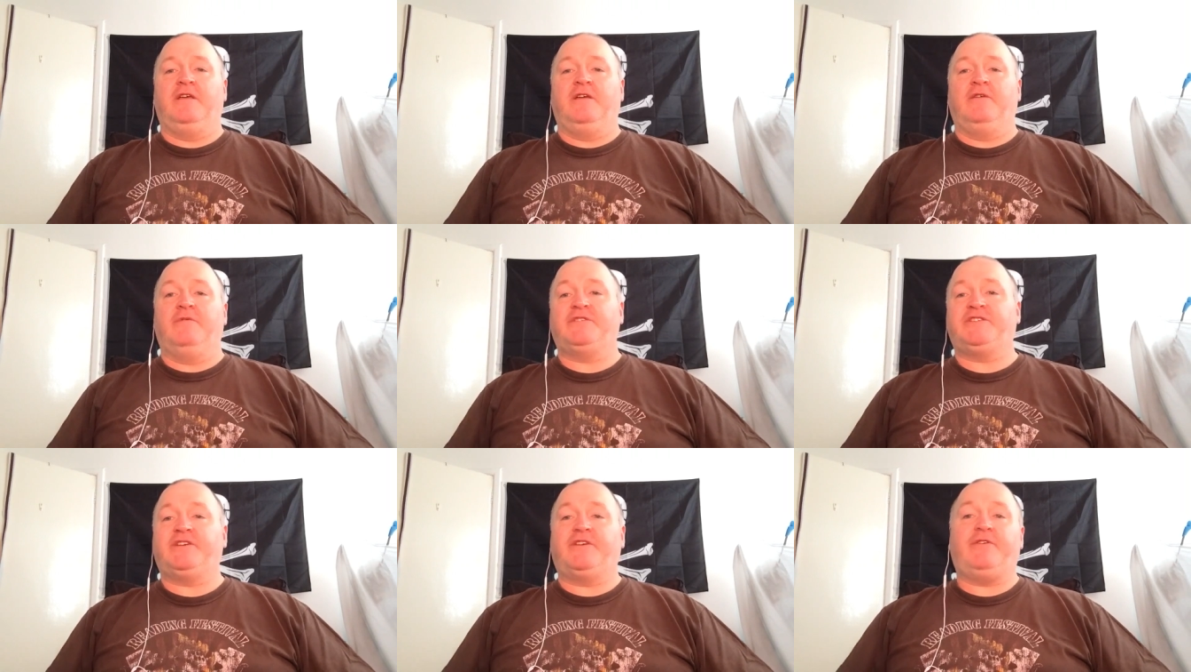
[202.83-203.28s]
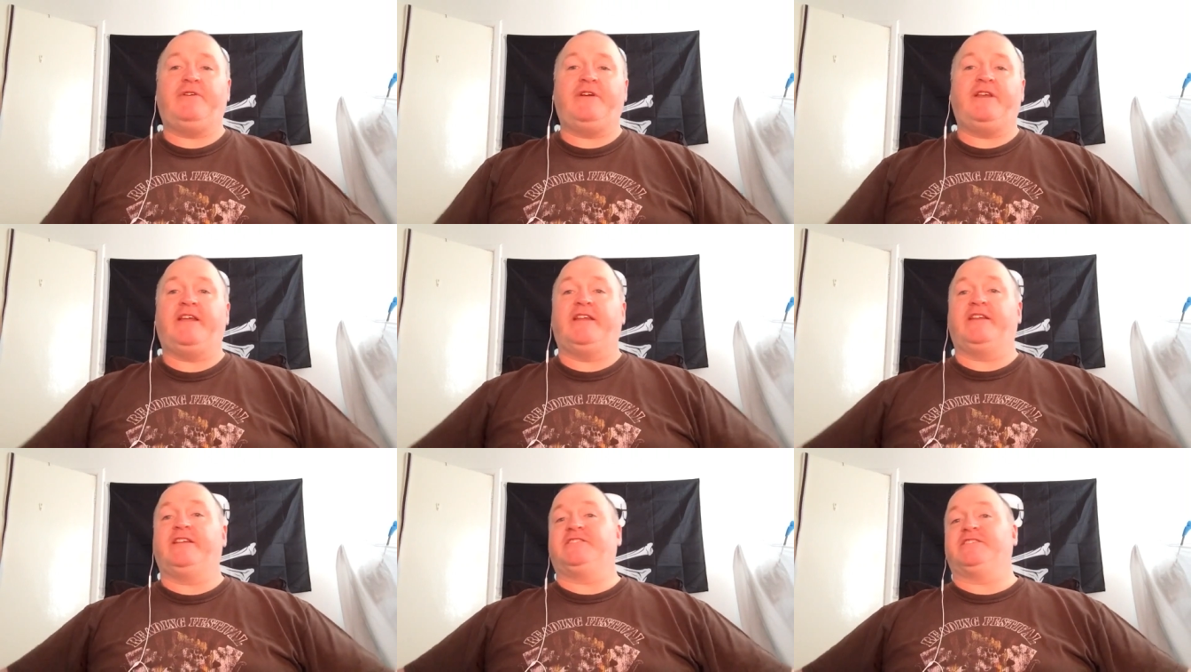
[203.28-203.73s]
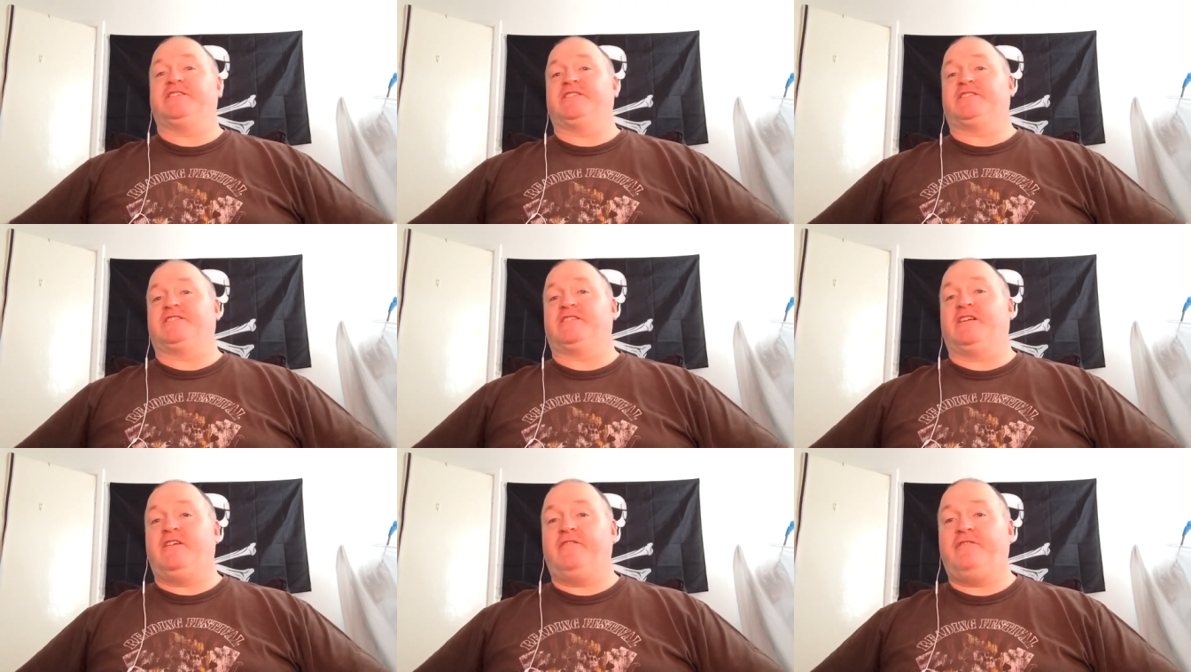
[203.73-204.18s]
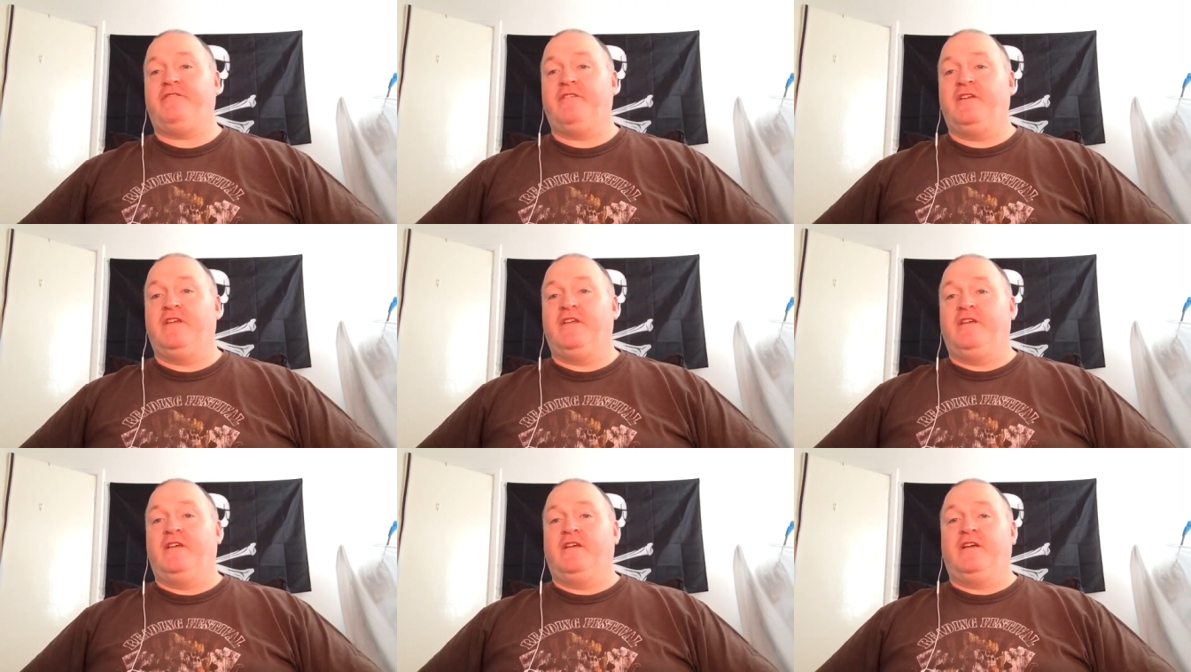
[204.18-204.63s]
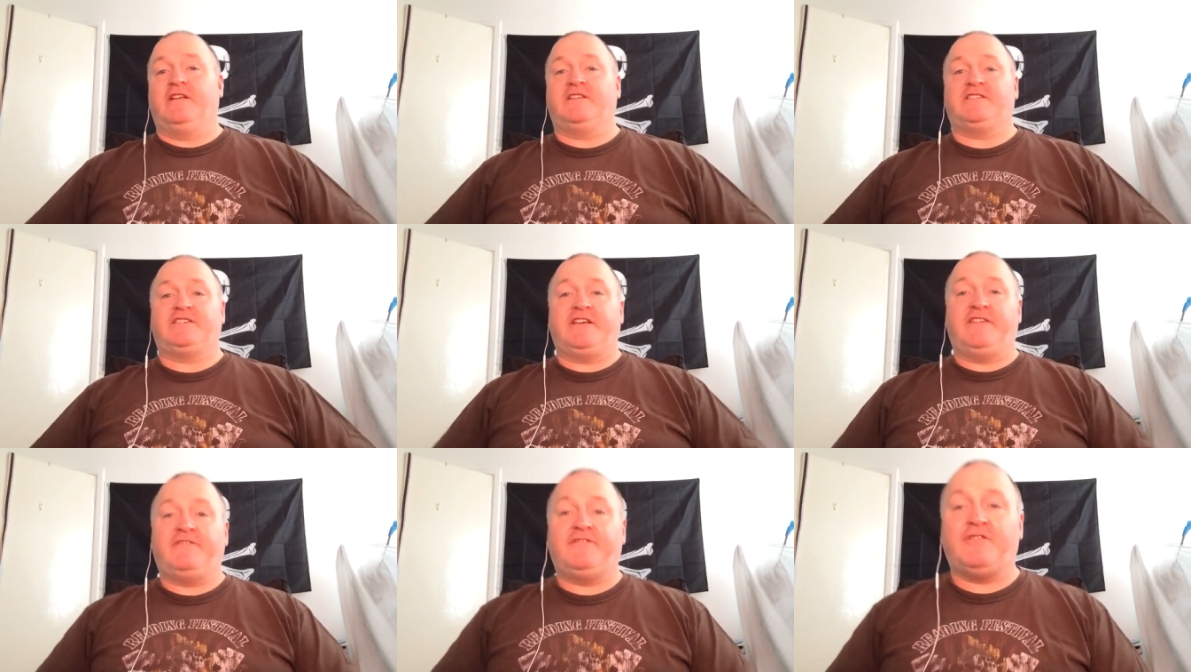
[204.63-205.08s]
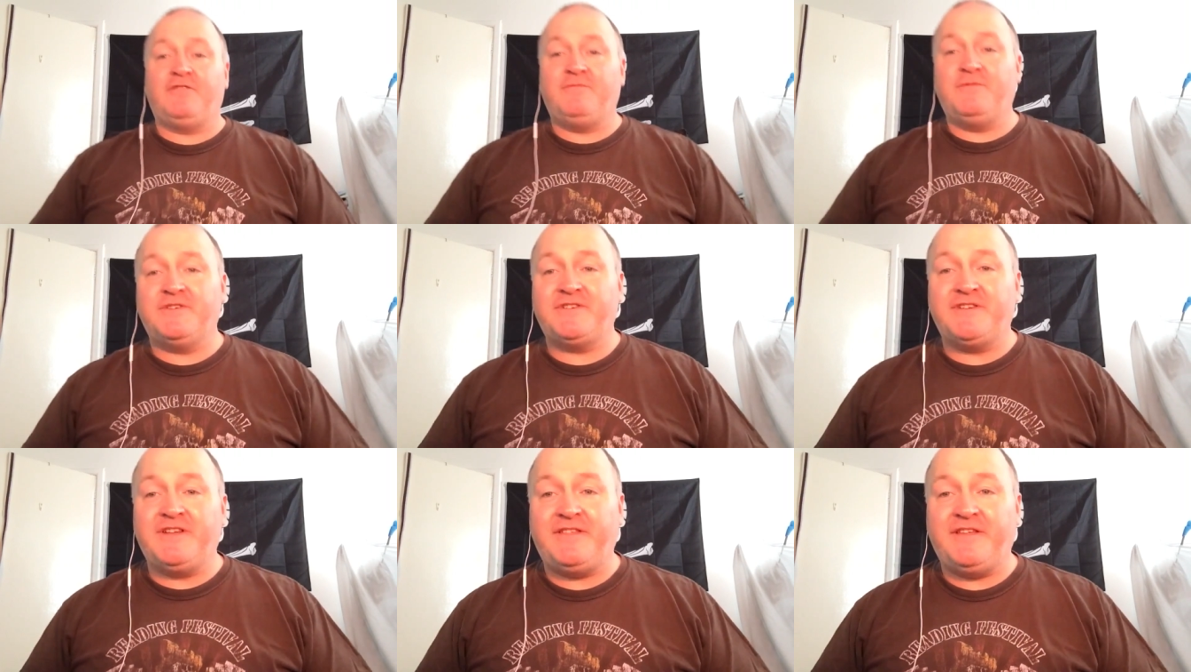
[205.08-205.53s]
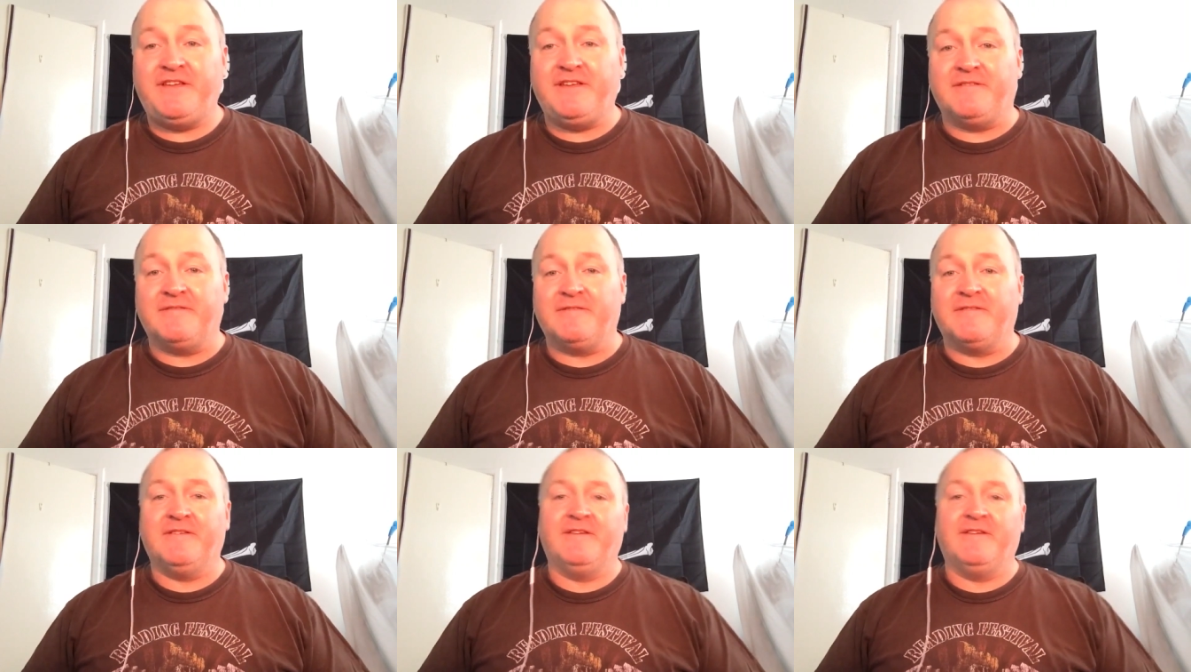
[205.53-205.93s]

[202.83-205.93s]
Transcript: which annoyed NHS staff and saved almost nothing.